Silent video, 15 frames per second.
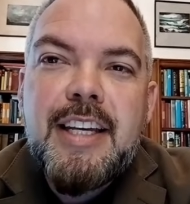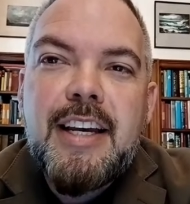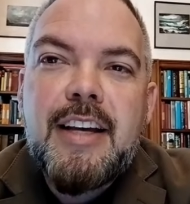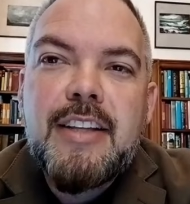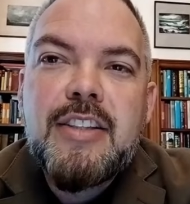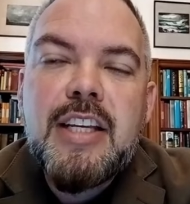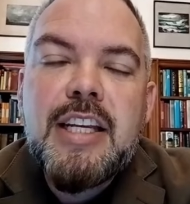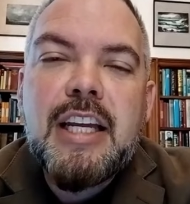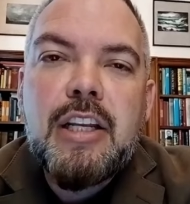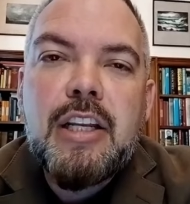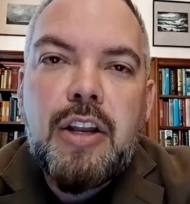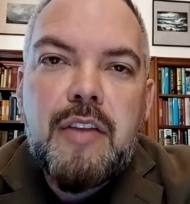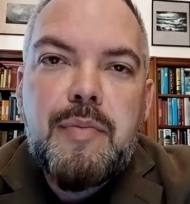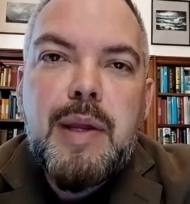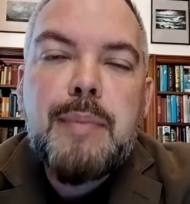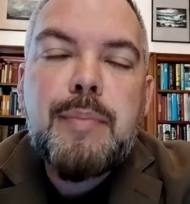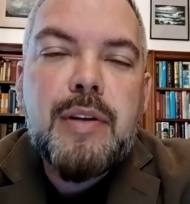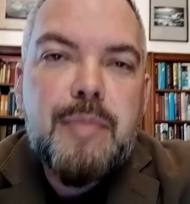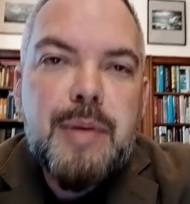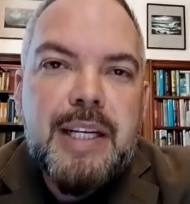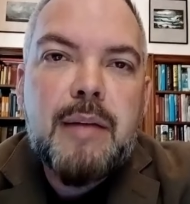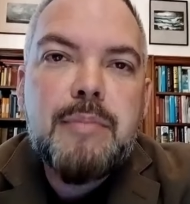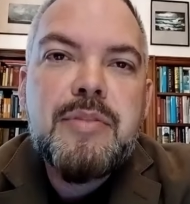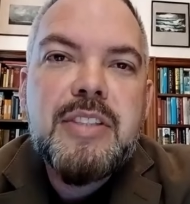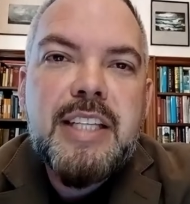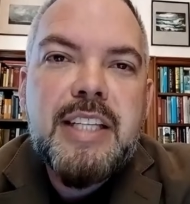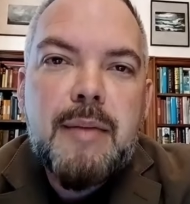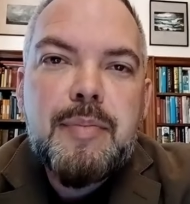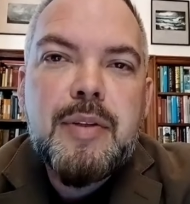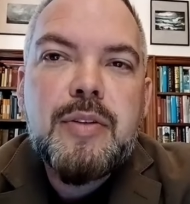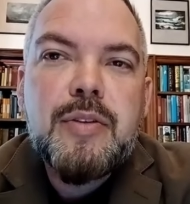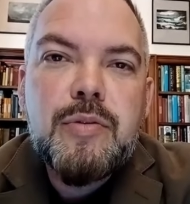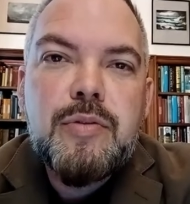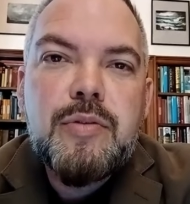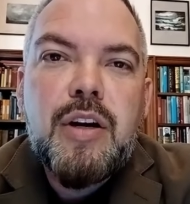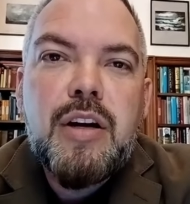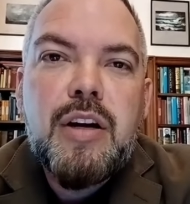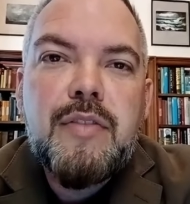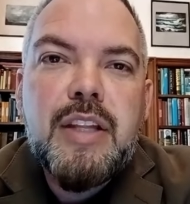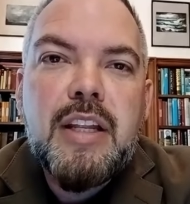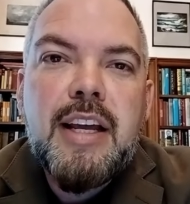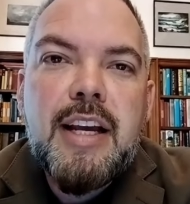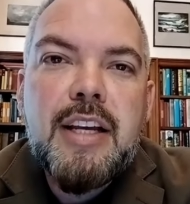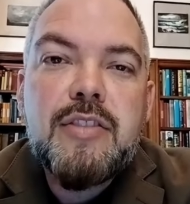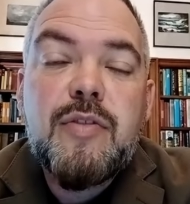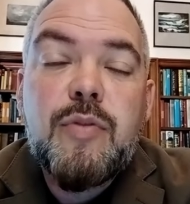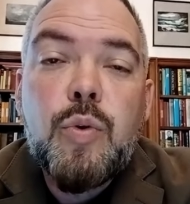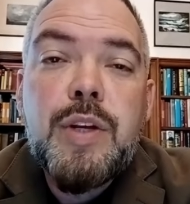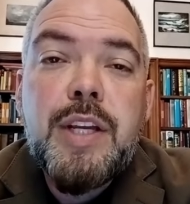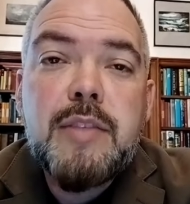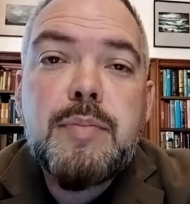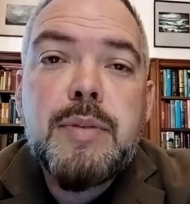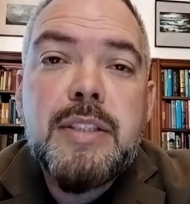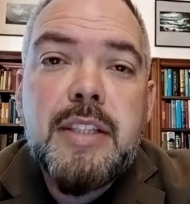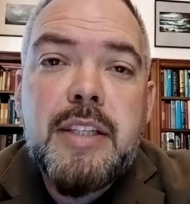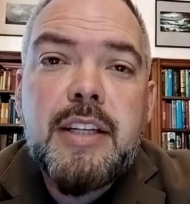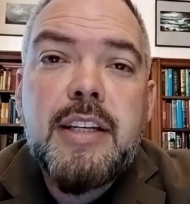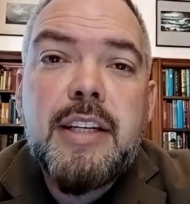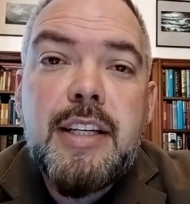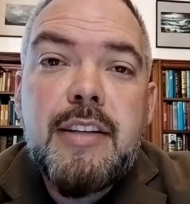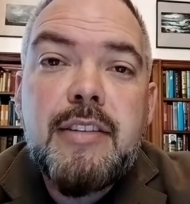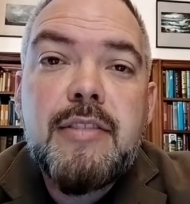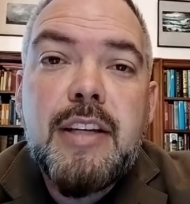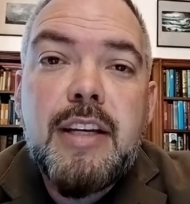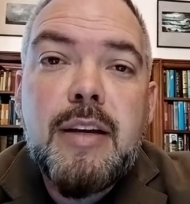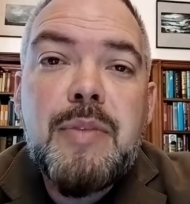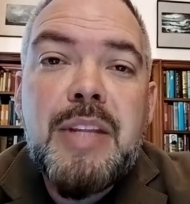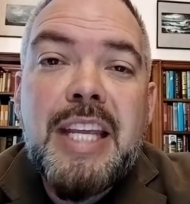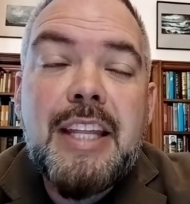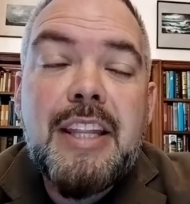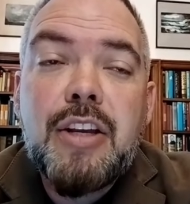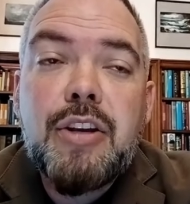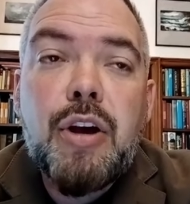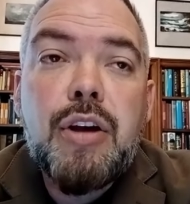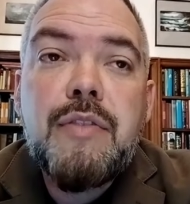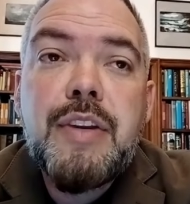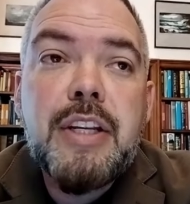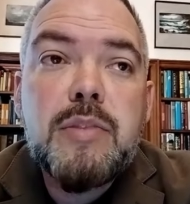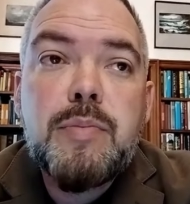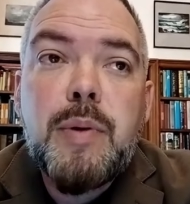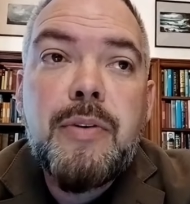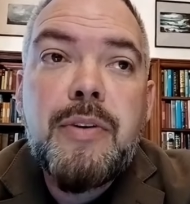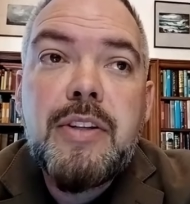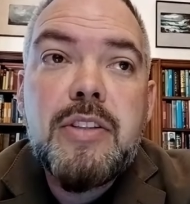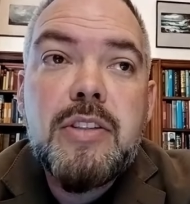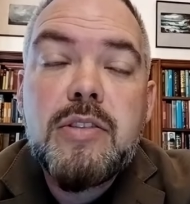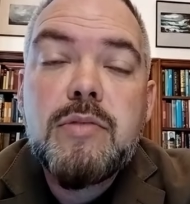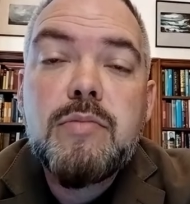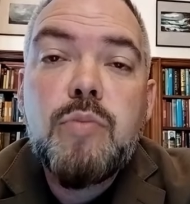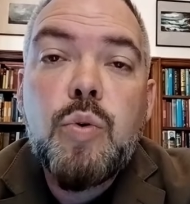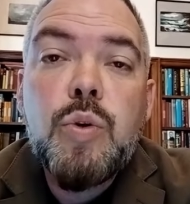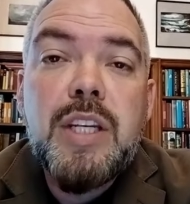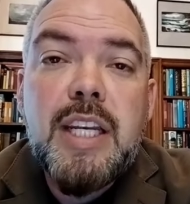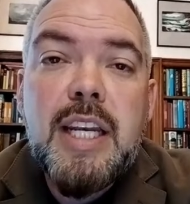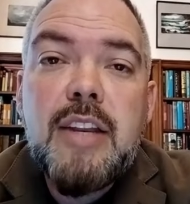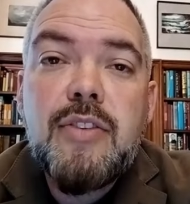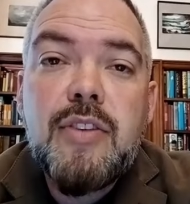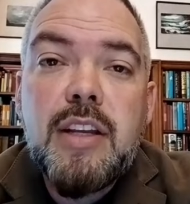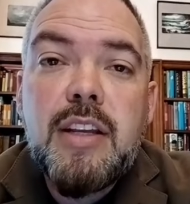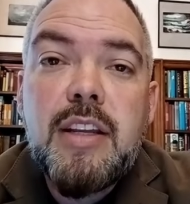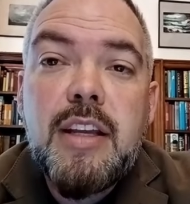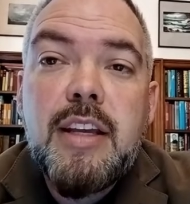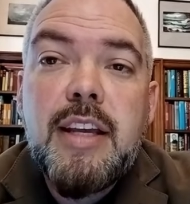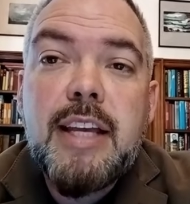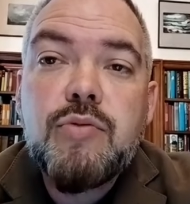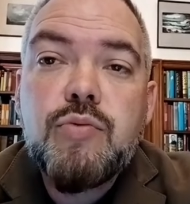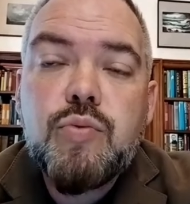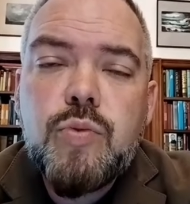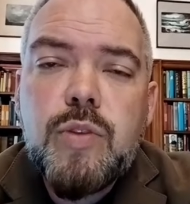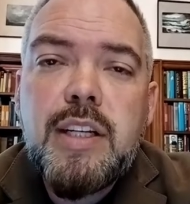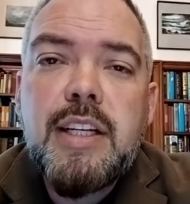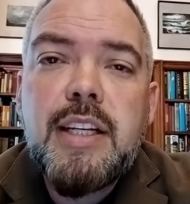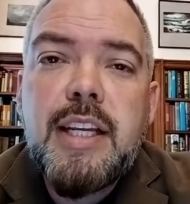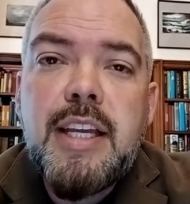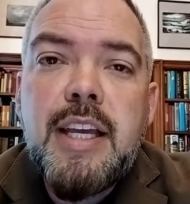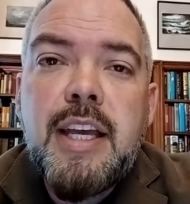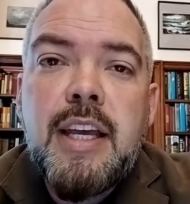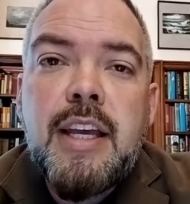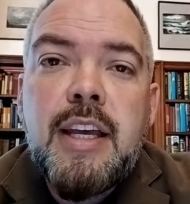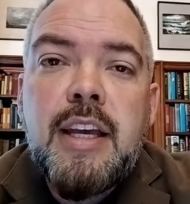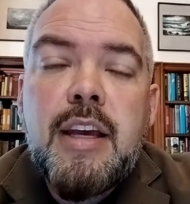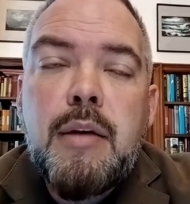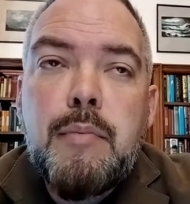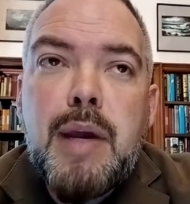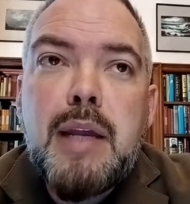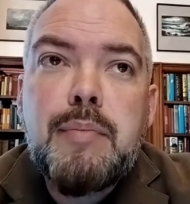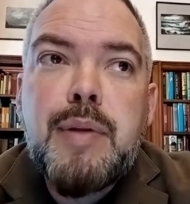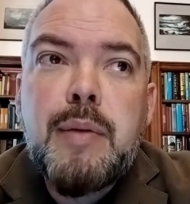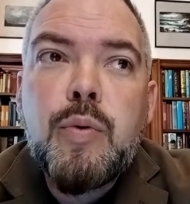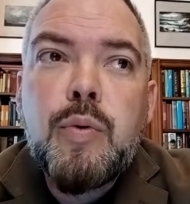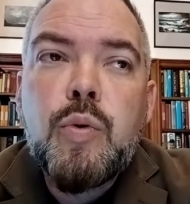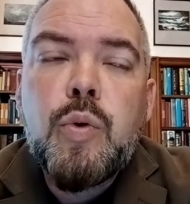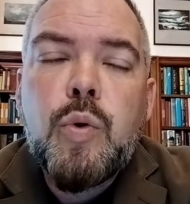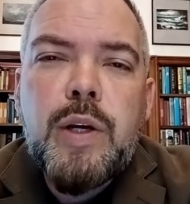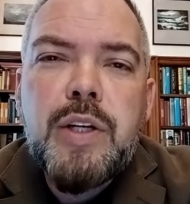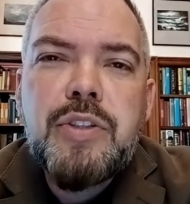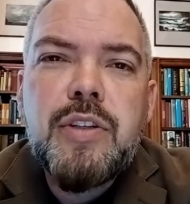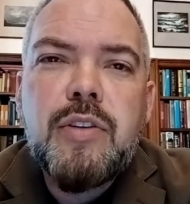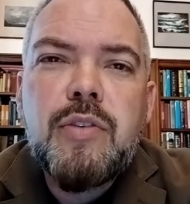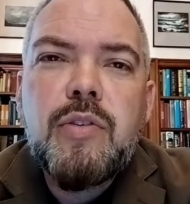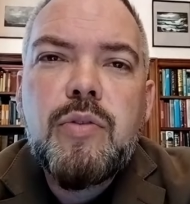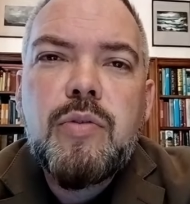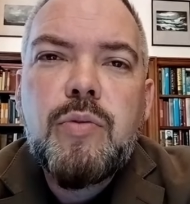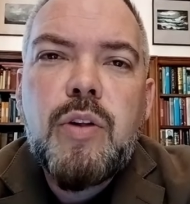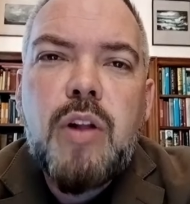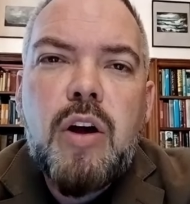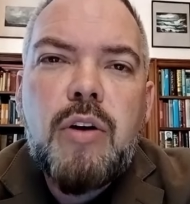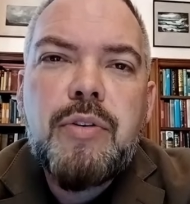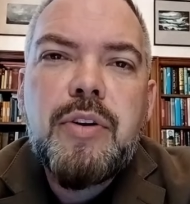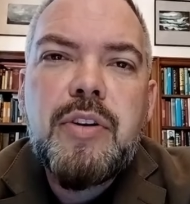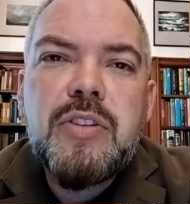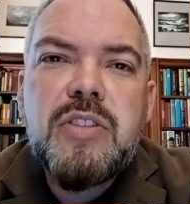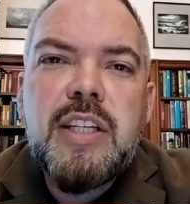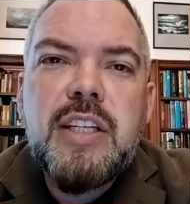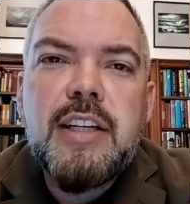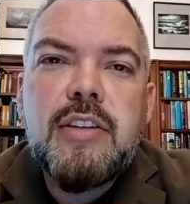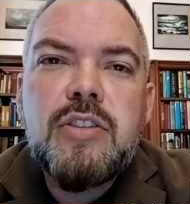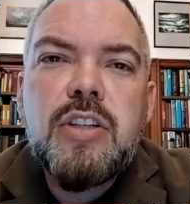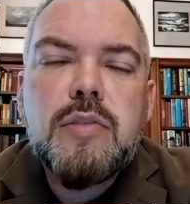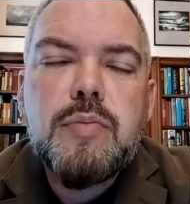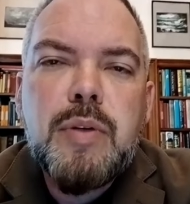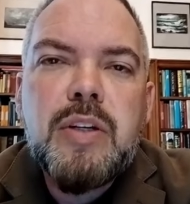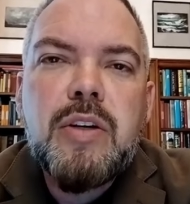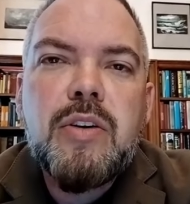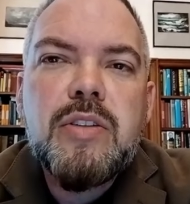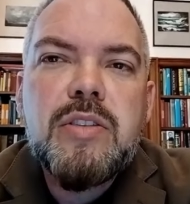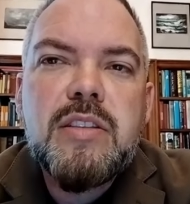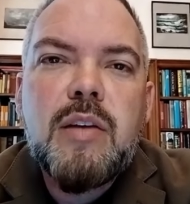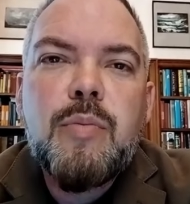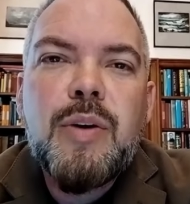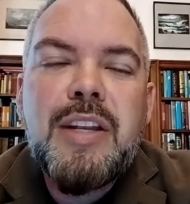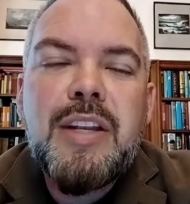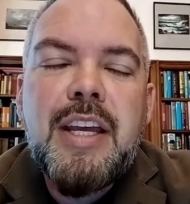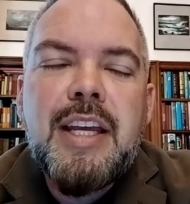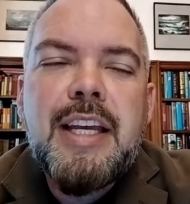I think a lot of people have become skeptical over the last 4 years, particularly. The COVID experience, more than anything, has really made people question, well, hold on a second, just because someone